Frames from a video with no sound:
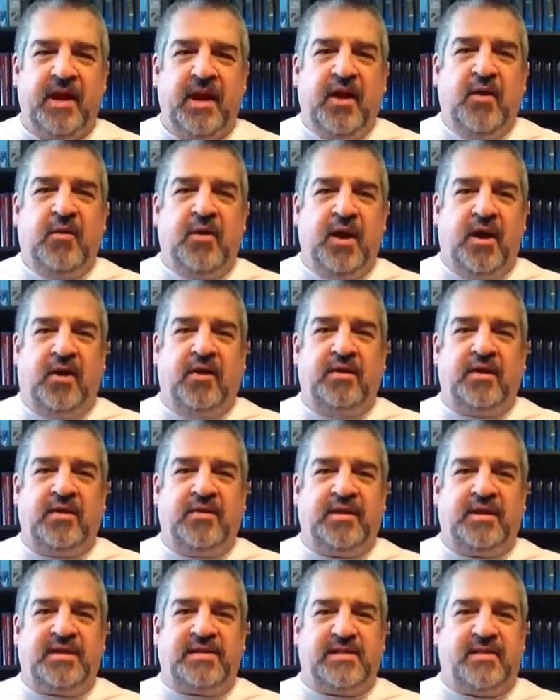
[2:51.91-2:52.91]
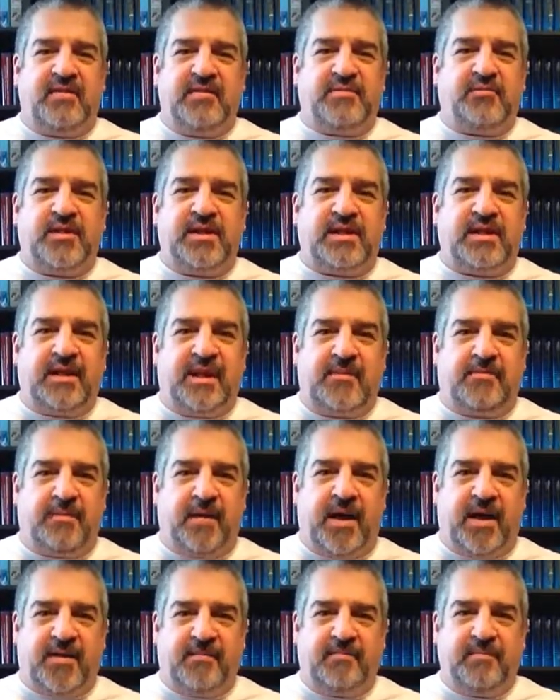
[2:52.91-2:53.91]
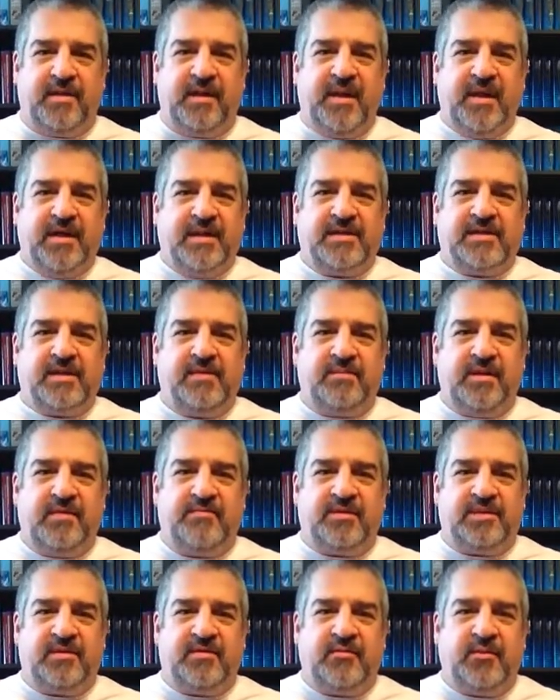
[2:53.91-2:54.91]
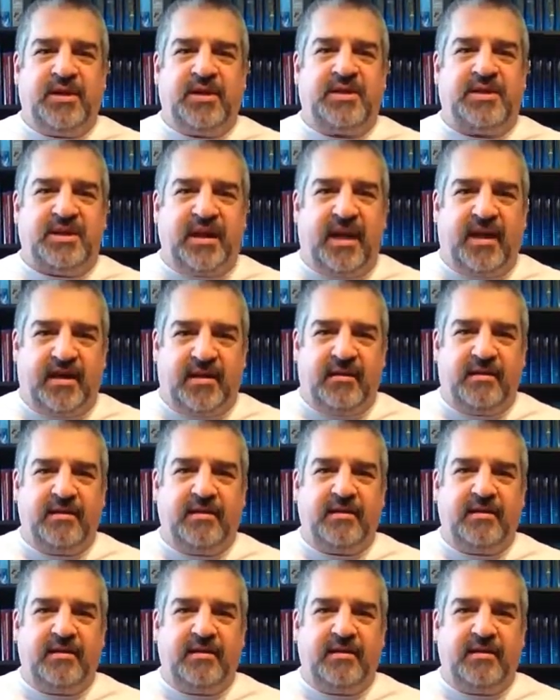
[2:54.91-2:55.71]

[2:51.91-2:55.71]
We all know that sometimes we slip up, that sometimes we sin,